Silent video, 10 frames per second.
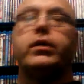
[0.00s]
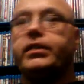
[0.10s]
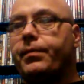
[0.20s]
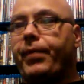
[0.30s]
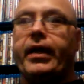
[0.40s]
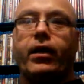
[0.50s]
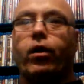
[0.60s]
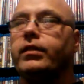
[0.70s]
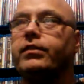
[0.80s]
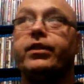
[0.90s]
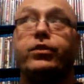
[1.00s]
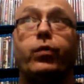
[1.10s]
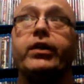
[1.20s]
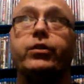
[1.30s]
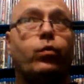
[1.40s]
Depending on the
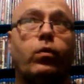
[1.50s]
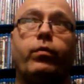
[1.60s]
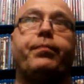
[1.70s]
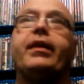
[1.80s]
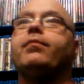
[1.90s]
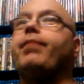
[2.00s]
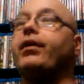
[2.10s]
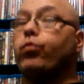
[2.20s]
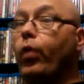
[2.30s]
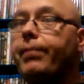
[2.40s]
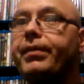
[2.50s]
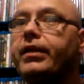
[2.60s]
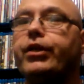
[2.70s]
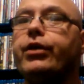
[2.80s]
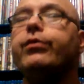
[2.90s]
situation, what would be the best weapon
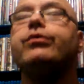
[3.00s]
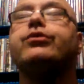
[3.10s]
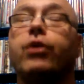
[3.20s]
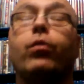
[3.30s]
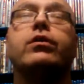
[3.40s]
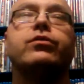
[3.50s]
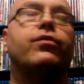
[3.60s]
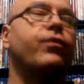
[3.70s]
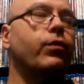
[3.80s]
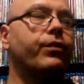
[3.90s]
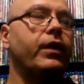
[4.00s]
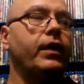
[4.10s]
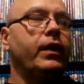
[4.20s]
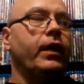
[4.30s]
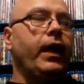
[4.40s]
to use, so on and so forth.
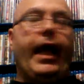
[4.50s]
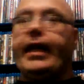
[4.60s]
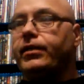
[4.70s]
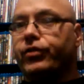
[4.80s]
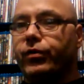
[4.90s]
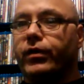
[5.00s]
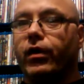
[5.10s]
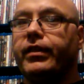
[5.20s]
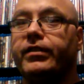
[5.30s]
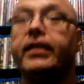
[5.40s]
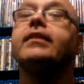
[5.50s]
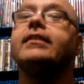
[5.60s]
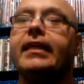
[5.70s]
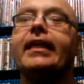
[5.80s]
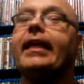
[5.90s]
And he's doing all these things.
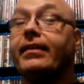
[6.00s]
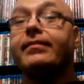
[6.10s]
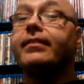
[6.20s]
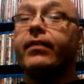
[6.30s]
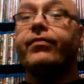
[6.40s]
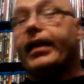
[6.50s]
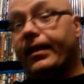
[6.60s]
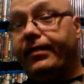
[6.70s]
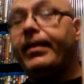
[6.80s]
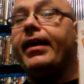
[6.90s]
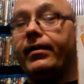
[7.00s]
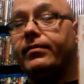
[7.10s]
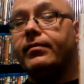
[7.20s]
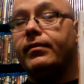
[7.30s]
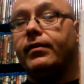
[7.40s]
See, it's stuff like
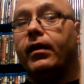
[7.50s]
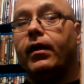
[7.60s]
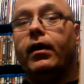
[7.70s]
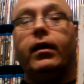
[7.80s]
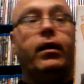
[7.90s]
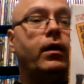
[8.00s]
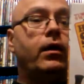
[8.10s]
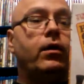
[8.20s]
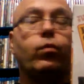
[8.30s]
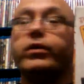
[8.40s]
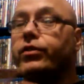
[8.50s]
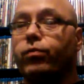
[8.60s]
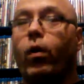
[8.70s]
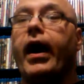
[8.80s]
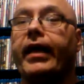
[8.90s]
this, which is
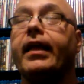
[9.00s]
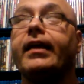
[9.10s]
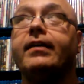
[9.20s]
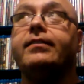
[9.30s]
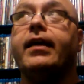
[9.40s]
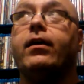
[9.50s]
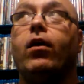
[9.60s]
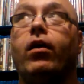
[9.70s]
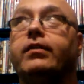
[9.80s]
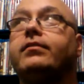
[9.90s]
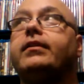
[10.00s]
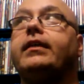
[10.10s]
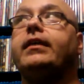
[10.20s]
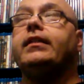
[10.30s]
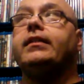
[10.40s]
why, like I said,
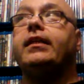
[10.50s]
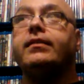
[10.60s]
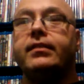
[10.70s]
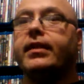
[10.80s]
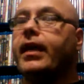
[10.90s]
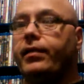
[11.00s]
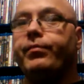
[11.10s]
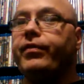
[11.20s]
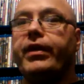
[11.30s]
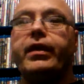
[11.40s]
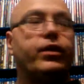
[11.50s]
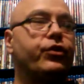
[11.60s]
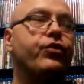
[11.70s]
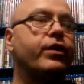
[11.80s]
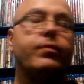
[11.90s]
honestly, this is the kind of movie
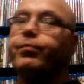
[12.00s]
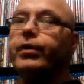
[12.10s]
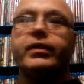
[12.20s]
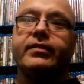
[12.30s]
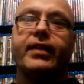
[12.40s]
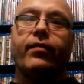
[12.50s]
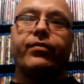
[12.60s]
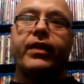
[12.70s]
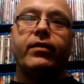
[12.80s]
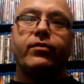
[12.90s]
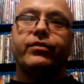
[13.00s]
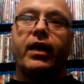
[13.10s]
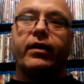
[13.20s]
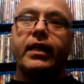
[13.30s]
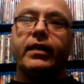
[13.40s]
you couldn't put this out in theaters
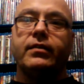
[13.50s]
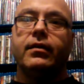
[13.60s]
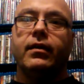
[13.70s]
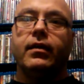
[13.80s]
nowadays.